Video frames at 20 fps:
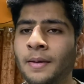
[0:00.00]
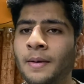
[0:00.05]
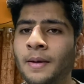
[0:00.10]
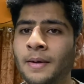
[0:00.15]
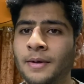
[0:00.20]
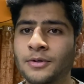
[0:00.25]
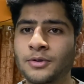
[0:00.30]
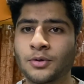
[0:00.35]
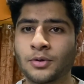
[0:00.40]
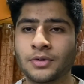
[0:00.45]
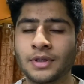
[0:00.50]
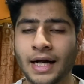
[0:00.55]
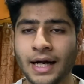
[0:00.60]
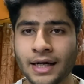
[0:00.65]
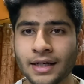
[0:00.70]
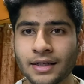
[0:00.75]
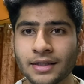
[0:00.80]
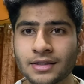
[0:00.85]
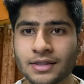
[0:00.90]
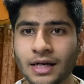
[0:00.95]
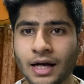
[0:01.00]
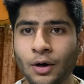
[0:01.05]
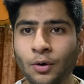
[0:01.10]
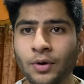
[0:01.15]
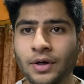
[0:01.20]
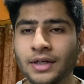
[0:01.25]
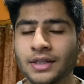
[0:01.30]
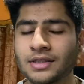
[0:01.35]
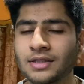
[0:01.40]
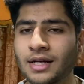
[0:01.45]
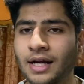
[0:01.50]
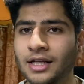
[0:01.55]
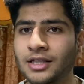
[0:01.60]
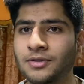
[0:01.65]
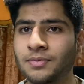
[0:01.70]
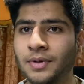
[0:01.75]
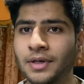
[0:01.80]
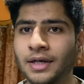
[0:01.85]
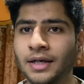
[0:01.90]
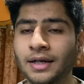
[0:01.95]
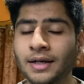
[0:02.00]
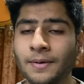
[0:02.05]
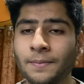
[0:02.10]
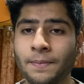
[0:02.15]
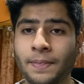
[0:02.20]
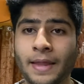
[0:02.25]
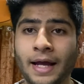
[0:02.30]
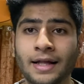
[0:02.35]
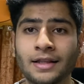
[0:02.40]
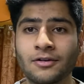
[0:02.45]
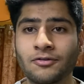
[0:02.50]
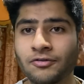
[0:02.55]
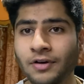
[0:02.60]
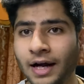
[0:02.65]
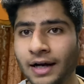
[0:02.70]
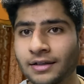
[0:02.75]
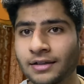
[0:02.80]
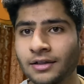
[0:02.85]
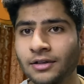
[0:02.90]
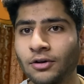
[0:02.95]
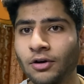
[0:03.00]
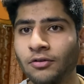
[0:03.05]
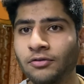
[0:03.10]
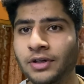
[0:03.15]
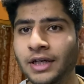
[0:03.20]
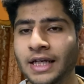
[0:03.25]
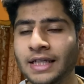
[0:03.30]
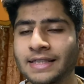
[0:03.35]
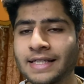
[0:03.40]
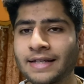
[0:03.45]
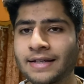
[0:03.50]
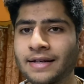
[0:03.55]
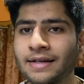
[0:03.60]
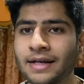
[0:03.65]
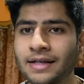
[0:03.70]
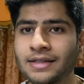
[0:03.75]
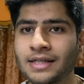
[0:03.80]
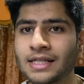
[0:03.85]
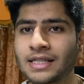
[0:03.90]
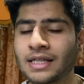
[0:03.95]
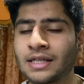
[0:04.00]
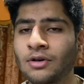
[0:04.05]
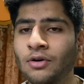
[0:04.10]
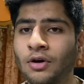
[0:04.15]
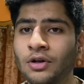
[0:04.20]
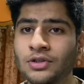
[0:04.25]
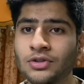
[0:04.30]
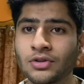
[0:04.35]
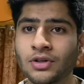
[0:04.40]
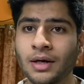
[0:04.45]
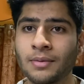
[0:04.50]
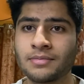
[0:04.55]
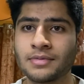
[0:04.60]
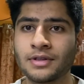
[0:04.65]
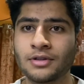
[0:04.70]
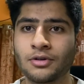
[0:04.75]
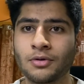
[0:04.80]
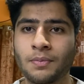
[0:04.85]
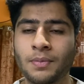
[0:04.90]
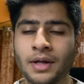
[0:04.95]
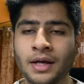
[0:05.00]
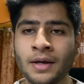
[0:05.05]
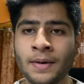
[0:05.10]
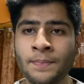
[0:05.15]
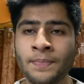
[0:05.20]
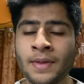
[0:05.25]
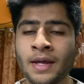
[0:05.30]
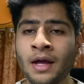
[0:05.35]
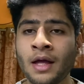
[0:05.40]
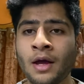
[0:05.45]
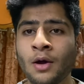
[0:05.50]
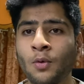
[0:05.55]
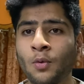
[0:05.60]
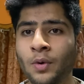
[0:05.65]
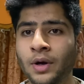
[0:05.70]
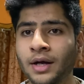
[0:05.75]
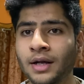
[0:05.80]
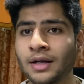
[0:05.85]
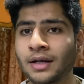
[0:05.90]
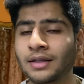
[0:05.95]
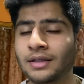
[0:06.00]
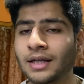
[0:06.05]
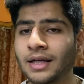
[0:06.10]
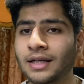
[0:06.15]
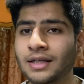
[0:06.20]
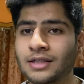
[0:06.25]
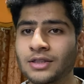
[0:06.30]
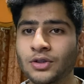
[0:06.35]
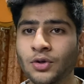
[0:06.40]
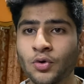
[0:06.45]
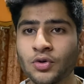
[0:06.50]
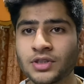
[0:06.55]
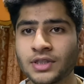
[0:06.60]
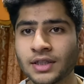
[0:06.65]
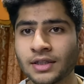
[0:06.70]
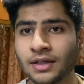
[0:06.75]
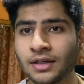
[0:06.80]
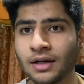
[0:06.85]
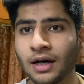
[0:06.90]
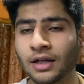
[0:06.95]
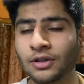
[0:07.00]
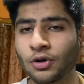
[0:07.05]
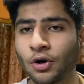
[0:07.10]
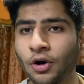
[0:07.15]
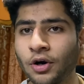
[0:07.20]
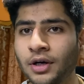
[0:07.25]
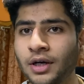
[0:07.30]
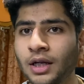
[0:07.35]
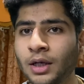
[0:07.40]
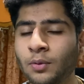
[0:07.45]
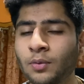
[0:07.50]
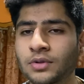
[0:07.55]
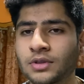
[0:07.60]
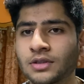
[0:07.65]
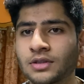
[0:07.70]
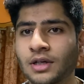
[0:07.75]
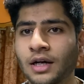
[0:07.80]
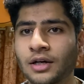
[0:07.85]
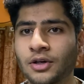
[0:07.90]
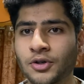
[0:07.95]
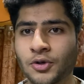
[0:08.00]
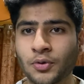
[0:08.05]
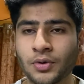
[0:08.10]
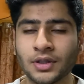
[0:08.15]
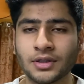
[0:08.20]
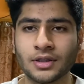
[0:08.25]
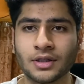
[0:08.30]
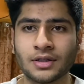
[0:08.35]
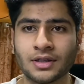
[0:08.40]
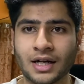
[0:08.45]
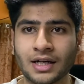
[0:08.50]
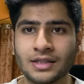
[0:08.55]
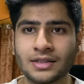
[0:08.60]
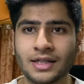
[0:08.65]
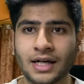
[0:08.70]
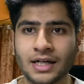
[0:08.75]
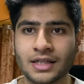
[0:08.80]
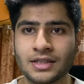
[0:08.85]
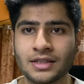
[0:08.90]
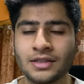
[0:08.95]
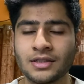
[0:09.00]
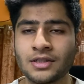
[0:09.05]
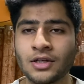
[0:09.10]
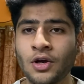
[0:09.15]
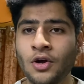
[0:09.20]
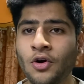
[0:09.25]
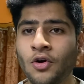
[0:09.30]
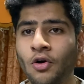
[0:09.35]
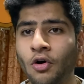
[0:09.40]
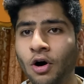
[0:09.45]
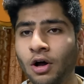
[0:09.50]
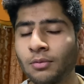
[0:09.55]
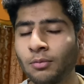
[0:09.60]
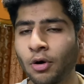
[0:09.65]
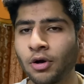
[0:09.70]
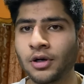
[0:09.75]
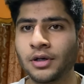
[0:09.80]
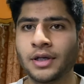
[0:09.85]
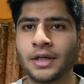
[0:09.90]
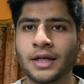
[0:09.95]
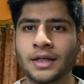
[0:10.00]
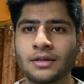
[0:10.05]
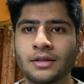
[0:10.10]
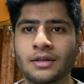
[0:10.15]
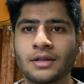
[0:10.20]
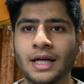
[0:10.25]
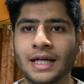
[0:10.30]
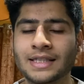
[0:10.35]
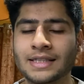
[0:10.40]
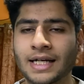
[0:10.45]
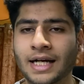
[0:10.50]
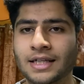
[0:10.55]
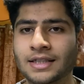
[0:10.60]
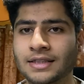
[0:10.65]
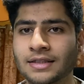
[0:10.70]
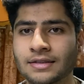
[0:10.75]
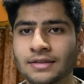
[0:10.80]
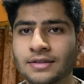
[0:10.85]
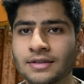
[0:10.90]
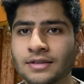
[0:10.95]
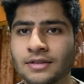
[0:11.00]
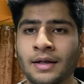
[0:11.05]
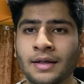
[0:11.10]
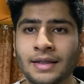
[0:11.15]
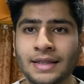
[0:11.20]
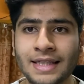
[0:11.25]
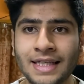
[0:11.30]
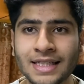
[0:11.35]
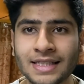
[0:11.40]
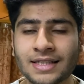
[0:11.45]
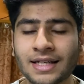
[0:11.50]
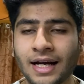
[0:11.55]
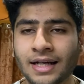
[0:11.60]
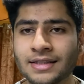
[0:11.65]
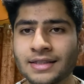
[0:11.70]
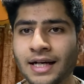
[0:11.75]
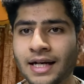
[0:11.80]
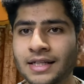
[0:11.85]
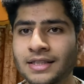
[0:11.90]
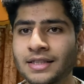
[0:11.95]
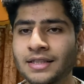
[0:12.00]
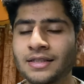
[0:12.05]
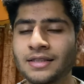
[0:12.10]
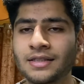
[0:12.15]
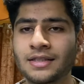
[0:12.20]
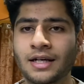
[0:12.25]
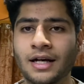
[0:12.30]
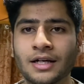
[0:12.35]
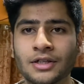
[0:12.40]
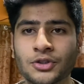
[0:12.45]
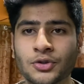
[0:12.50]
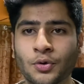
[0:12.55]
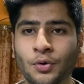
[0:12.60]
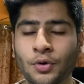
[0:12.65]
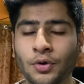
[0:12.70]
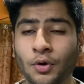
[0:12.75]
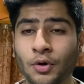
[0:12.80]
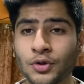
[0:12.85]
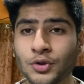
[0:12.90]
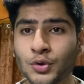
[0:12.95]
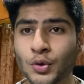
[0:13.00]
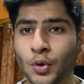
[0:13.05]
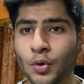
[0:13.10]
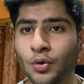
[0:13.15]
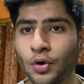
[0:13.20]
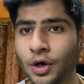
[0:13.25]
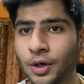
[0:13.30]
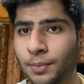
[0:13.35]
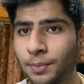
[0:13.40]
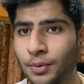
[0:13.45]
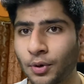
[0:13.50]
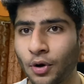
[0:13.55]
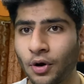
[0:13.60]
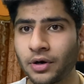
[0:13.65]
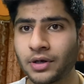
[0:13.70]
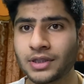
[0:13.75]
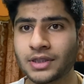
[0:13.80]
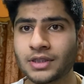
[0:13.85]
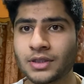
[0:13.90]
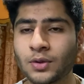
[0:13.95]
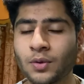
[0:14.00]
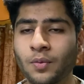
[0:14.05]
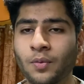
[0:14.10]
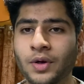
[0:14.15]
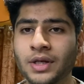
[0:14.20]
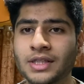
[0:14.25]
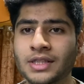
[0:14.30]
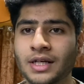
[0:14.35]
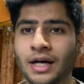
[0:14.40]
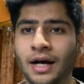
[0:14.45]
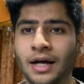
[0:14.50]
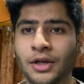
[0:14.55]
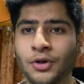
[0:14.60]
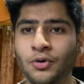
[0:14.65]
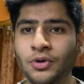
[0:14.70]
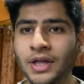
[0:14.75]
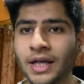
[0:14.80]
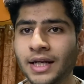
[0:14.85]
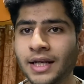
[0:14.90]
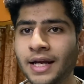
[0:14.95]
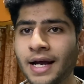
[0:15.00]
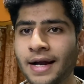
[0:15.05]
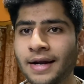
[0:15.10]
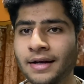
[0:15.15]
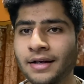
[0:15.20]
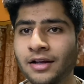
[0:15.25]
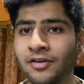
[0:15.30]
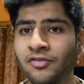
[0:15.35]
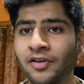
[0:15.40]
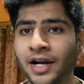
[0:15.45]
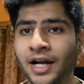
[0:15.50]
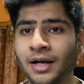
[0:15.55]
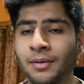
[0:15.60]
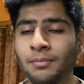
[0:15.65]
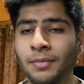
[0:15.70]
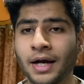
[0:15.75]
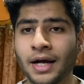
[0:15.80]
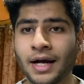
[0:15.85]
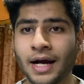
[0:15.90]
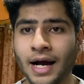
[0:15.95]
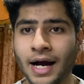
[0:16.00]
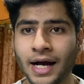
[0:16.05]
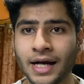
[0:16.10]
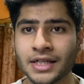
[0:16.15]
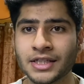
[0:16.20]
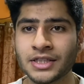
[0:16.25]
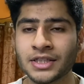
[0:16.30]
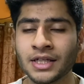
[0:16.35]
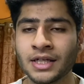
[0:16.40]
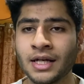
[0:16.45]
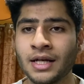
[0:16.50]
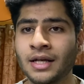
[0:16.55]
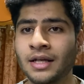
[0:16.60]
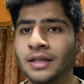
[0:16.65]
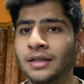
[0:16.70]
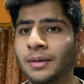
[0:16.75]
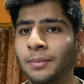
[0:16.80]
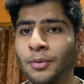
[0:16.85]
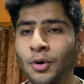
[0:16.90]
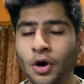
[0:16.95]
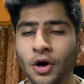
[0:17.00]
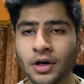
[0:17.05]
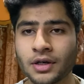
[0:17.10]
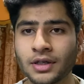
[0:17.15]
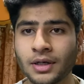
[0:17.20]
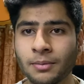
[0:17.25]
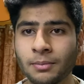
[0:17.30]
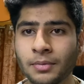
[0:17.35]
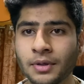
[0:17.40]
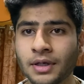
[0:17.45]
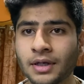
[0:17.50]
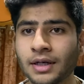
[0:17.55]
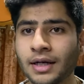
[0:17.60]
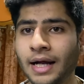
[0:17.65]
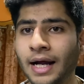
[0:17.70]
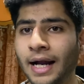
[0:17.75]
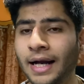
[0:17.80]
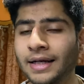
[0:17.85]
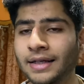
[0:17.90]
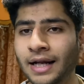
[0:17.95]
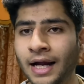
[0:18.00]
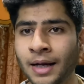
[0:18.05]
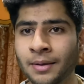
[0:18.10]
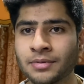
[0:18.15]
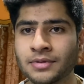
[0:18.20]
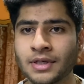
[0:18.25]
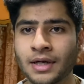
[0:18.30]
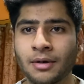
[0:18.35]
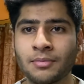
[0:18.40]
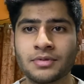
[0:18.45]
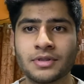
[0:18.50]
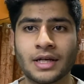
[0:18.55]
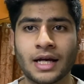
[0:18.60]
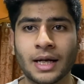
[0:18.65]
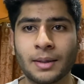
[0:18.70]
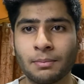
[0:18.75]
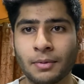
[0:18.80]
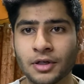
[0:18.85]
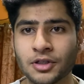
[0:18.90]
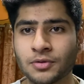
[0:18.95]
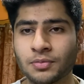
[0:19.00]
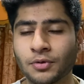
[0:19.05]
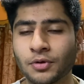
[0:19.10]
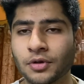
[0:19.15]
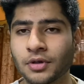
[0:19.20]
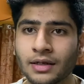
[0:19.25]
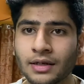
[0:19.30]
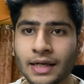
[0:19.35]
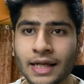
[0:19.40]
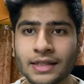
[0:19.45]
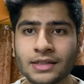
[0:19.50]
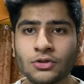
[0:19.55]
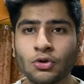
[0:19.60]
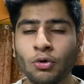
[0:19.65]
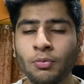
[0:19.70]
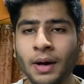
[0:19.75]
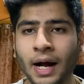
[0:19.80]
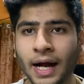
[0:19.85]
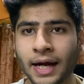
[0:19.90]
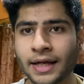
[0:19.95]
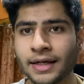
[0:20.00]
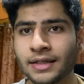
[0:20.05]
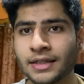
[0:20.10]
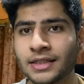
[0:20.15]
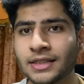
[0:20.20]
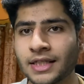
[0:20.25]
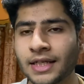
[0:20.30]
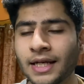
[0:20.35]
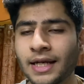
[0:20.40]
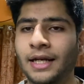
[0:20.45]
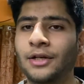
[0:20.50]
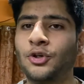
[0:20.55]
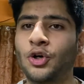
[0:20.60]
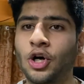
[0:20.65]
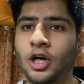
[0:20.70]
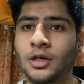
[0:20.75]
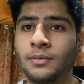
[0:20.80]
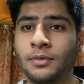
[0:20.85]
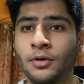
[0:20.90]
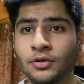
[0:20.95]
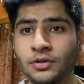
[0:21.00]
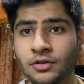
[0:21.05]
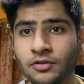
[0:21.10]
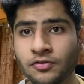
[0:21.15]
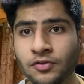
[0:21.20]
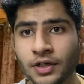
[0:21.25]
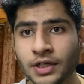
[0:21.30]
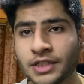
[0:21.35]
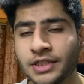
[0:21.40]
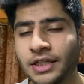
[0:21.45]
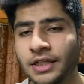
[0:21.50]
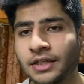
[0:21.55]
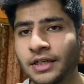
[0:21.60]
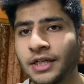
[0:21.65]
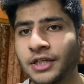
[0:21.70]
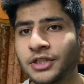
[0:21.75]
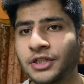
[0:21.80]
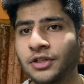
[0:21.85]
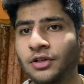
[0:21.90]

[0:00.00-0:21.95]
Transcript: So that is how it is transparent, and the factor of decentralization also comes into play, where there is no single authority which is controlling the transactions or monitoring the transactions. These transactions are stored on so-called blocks, which are uniquely identified by hash, the block number and timestamps and much more. Let's go back in history and talk about the first generation